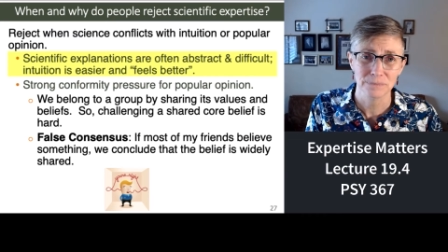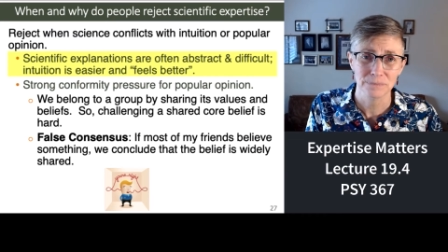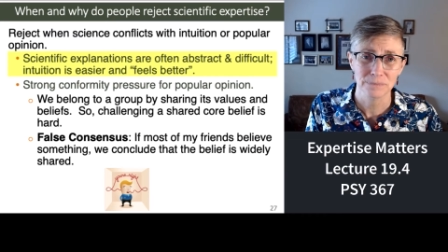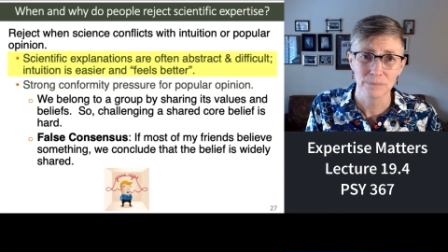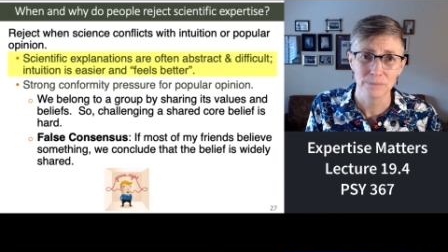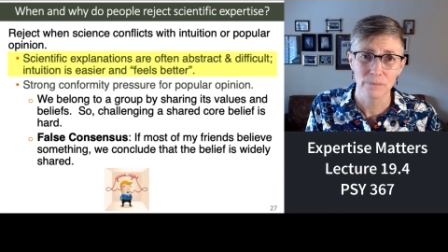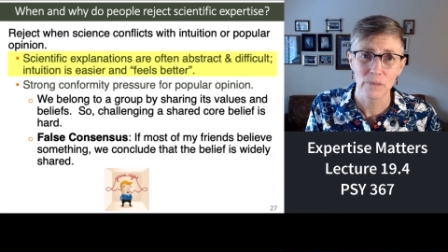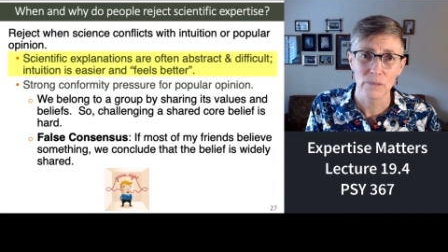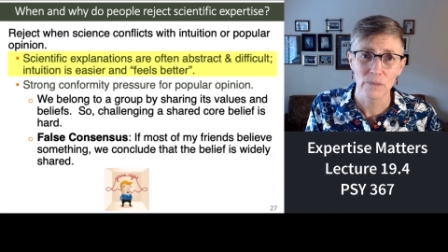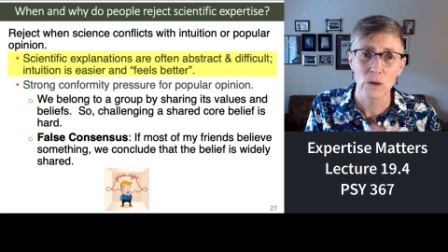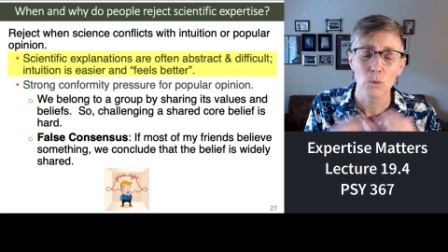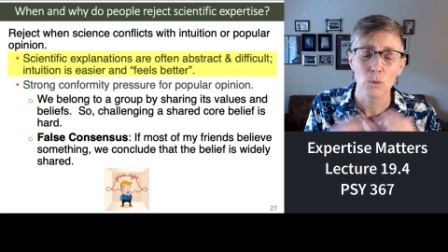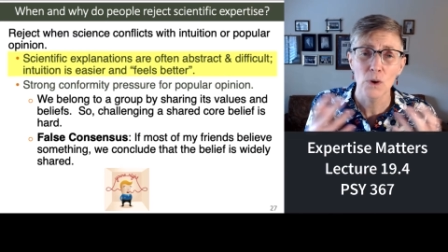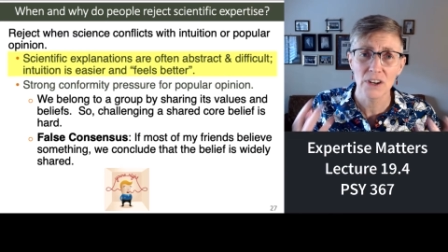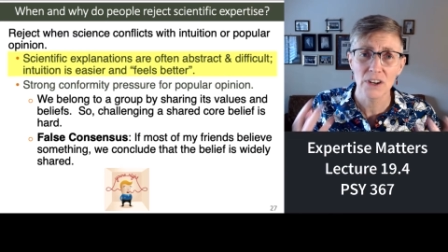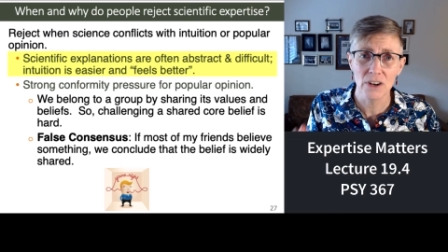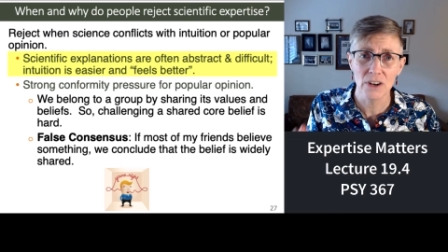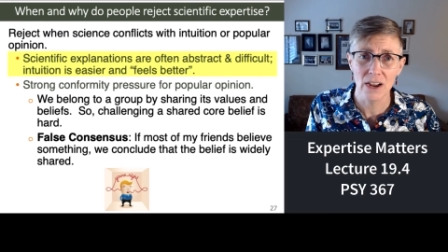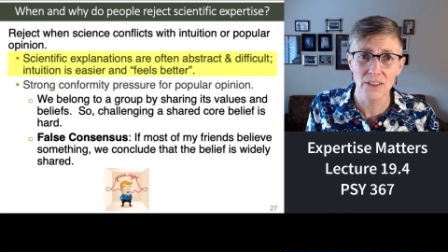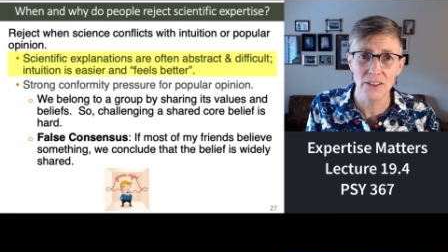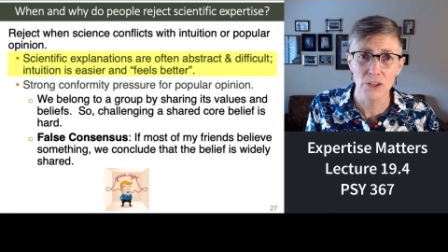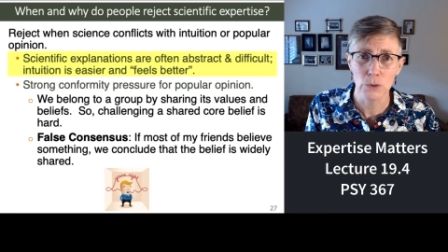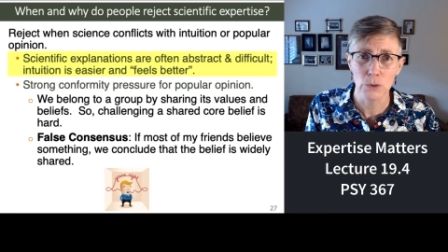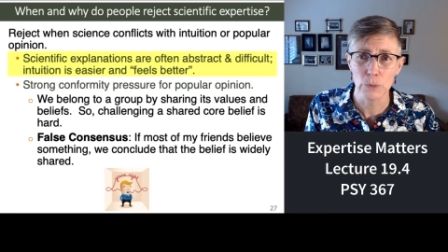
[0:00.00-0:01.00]
What are
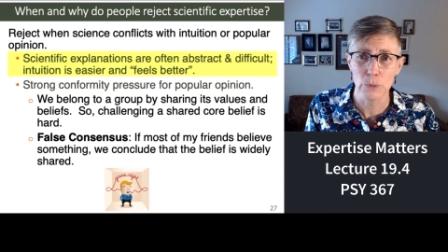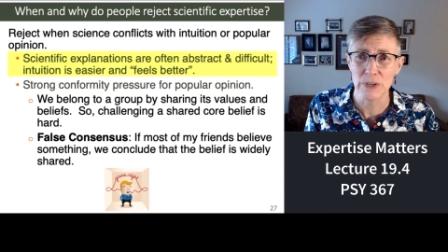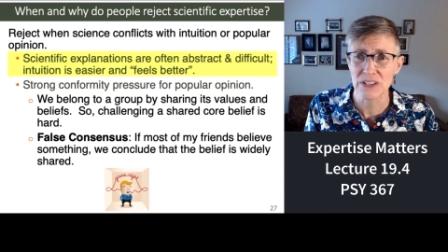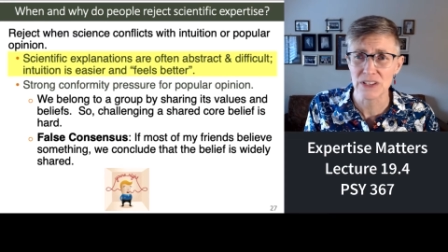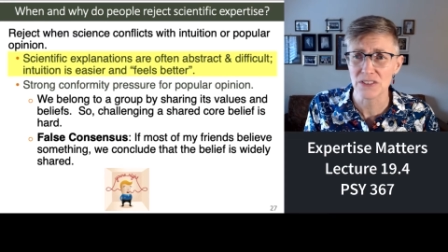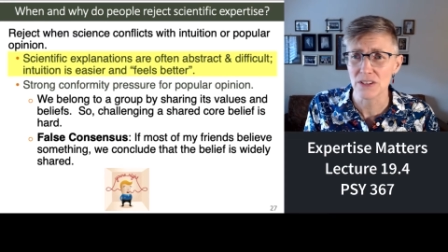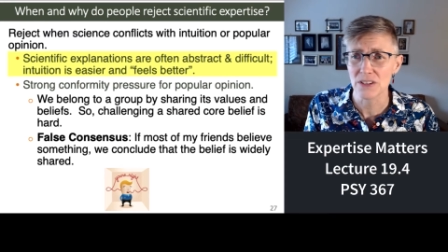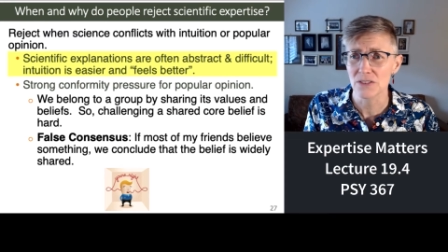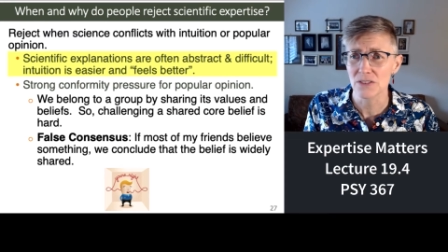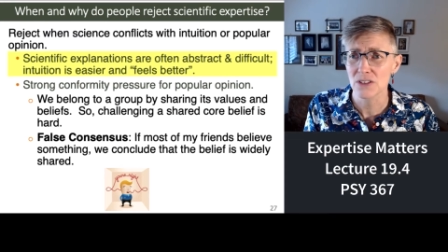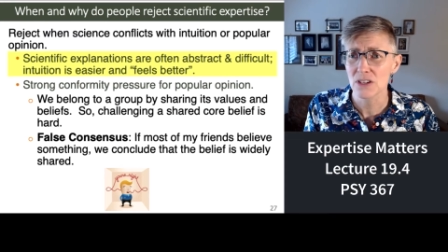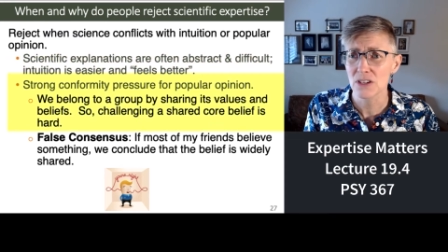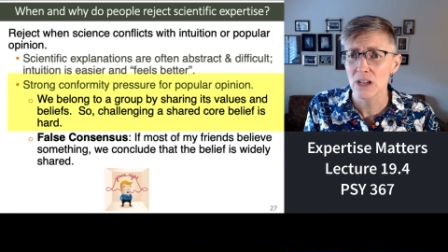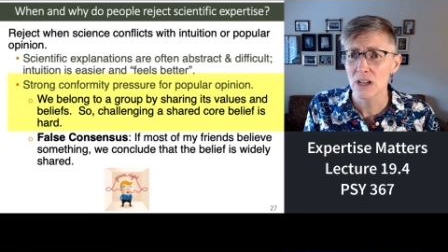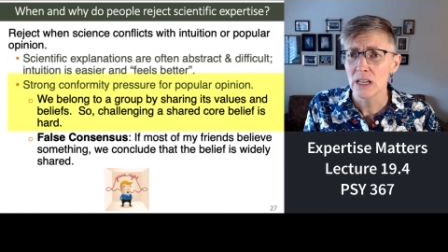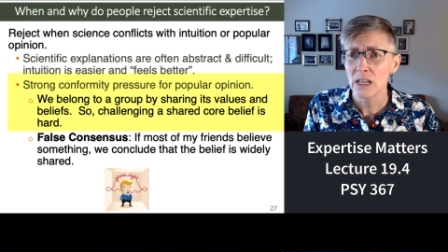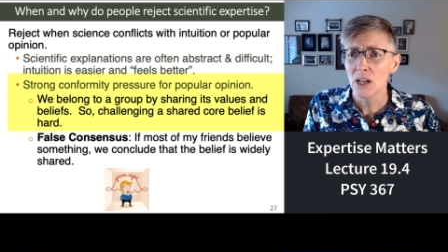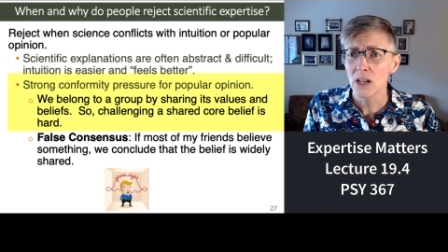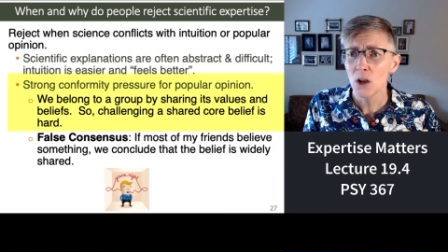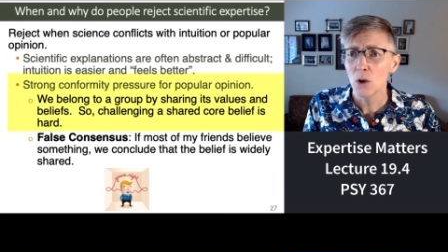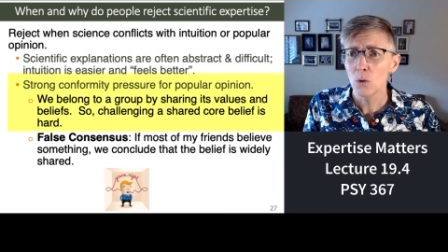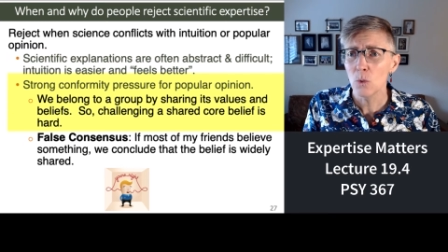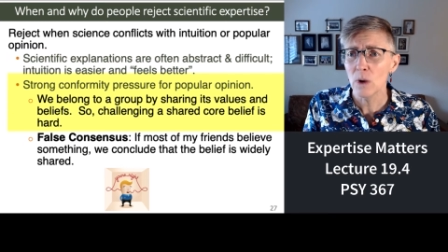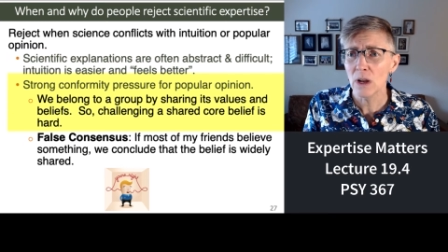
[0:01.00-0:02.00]
other reasons?
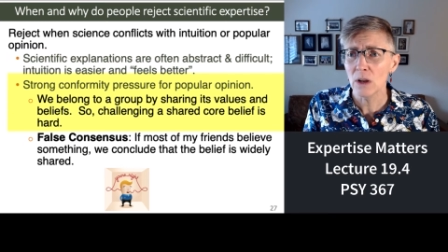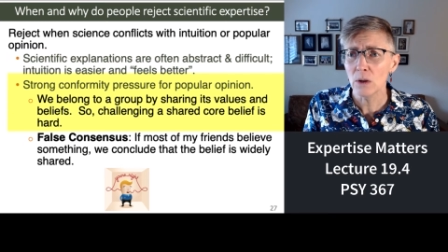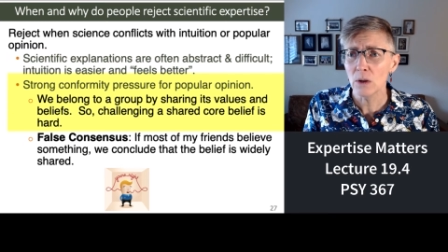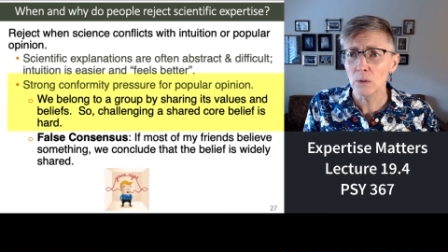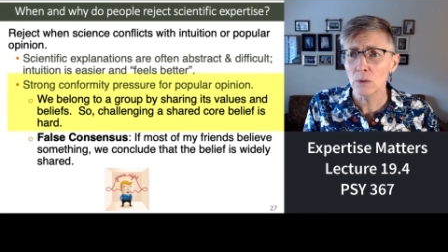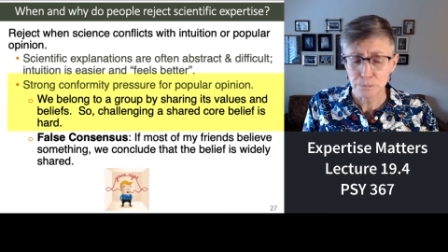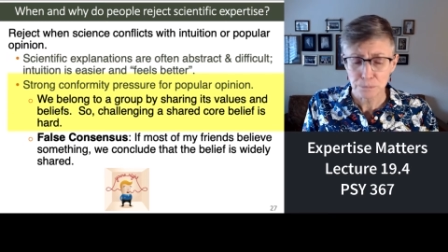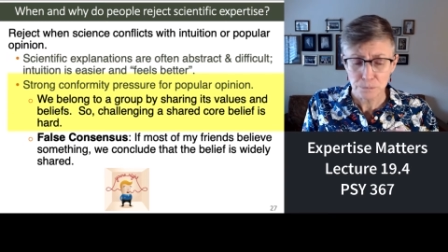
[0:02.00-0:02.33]
Well,